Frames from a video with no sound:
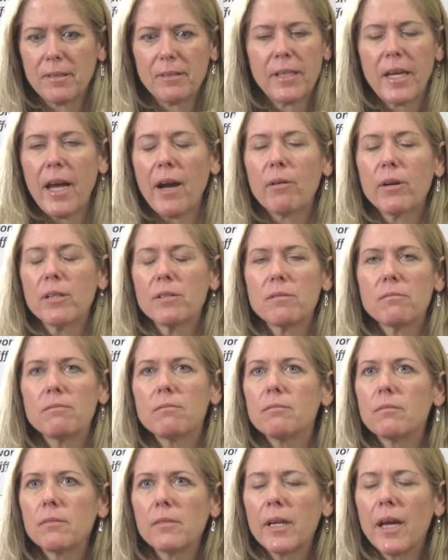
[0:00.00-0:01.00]

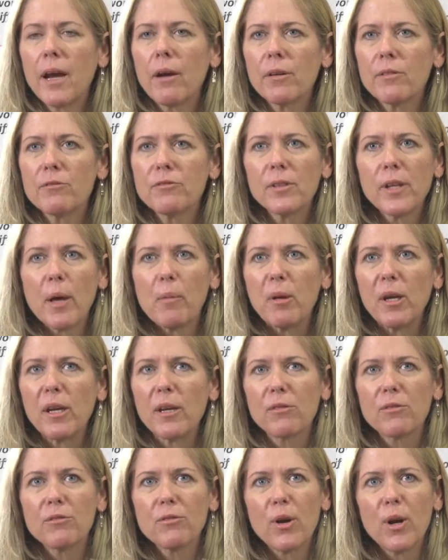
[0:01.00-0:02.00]
Karen
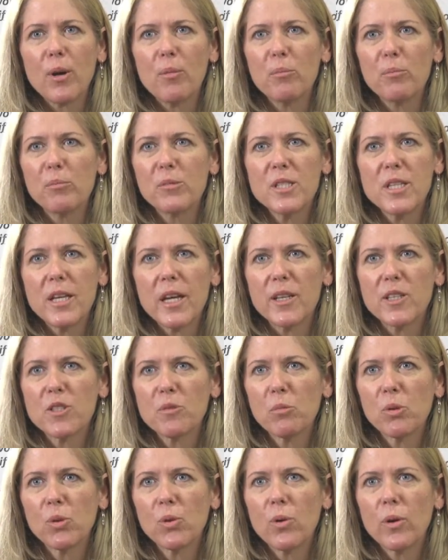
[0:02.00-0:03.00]
Fleming from T.H.
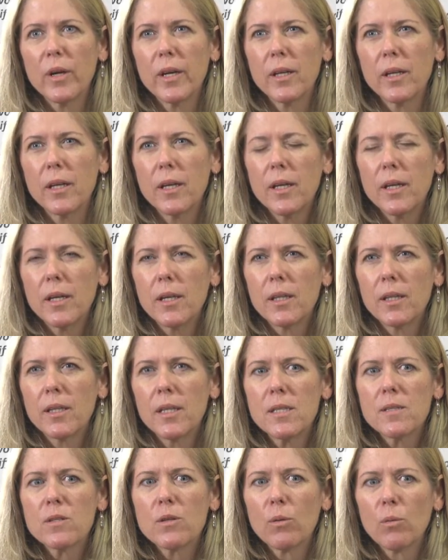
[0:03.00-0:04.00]
Malloy.
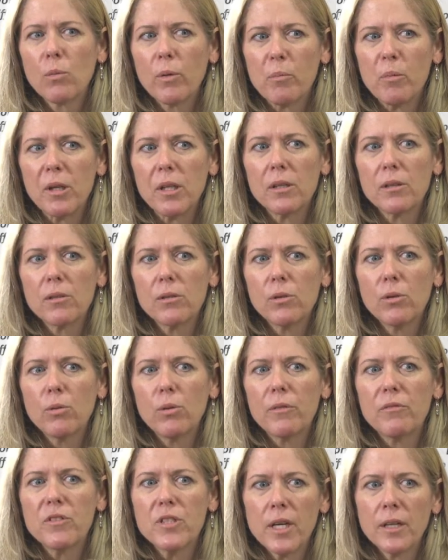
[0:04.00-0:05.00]
These are women who
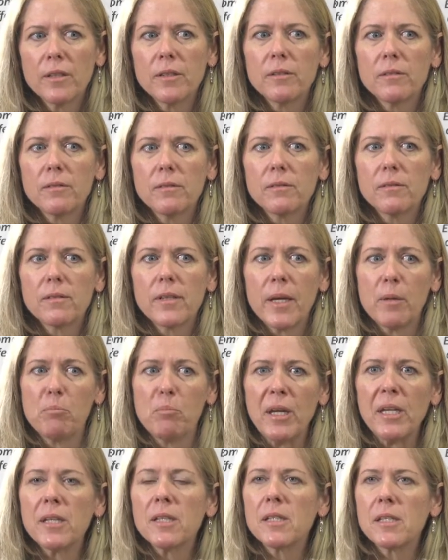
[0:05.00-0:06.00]
have done and
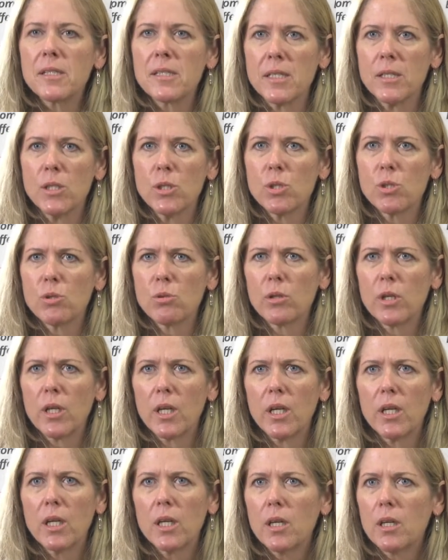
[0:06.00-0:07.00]
been in this
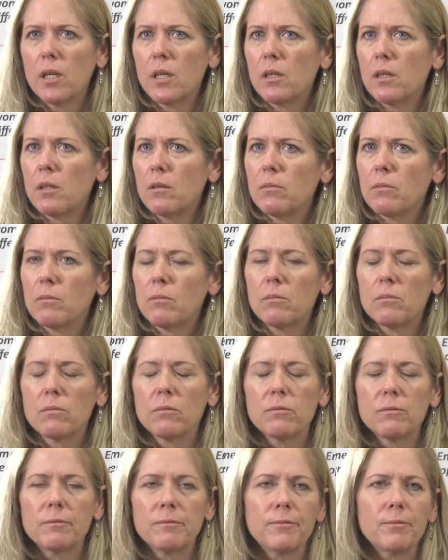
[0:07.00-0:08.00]
industry
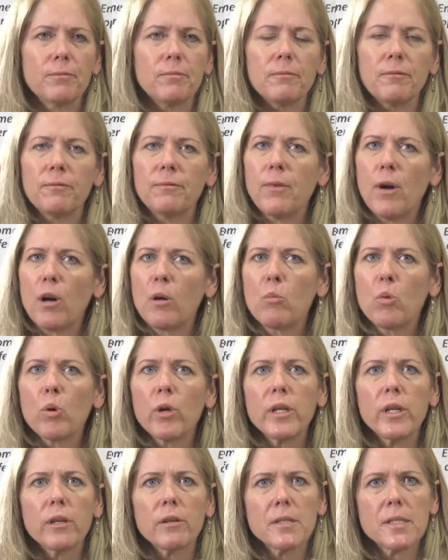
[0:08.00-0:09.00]
far more
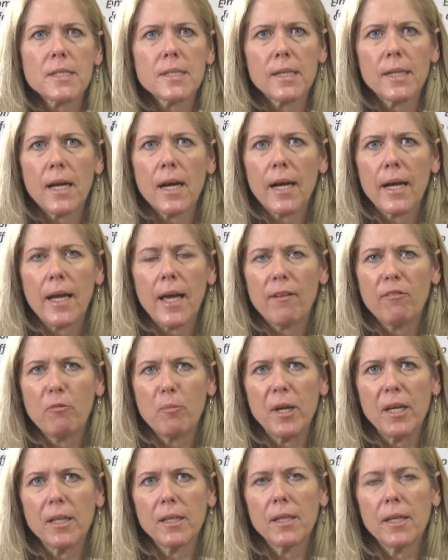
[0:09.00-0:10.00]
years than I have
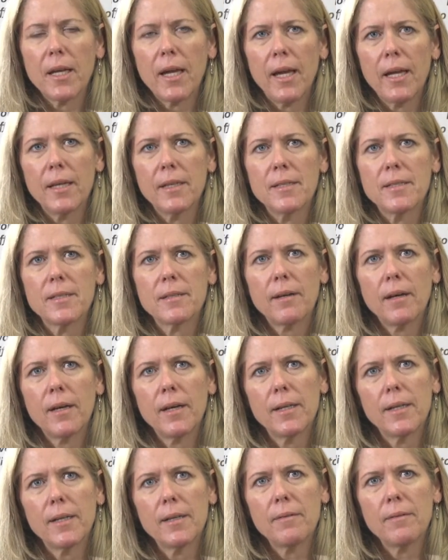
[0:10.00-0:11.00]
been, and
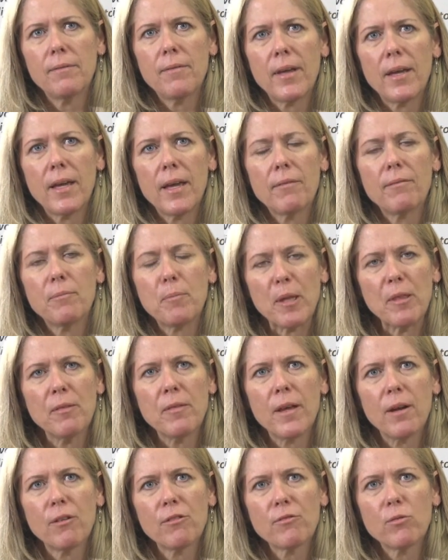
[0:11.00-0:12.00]
they have been
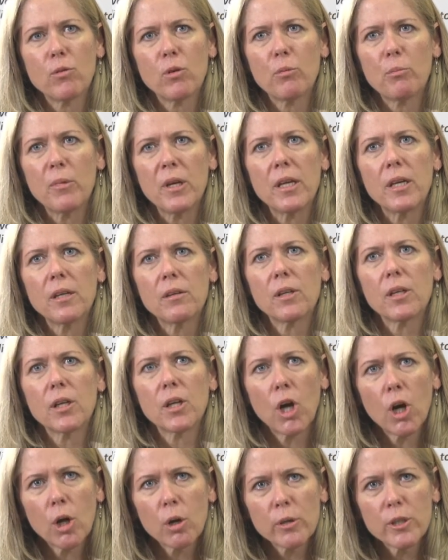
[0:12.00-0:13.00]
there for me,
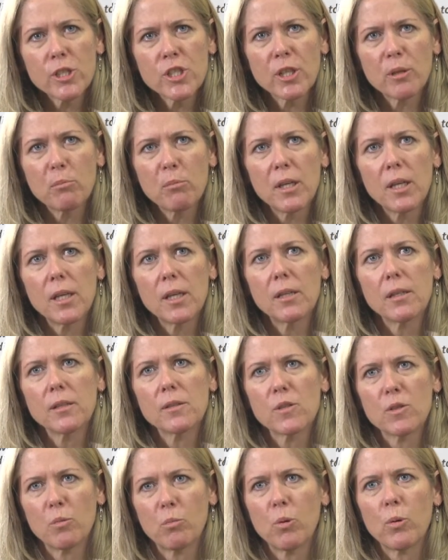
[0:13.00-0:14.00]
encouraging me and
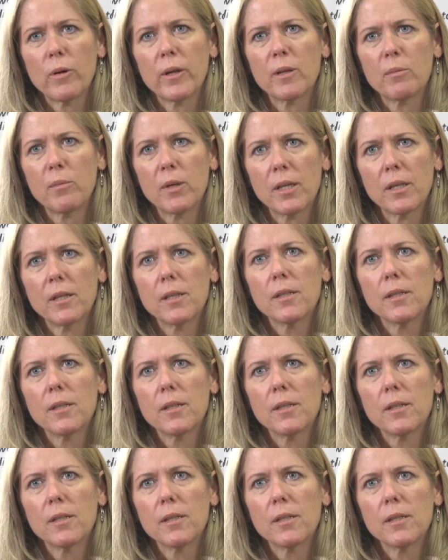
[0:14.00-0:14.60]
supporting me.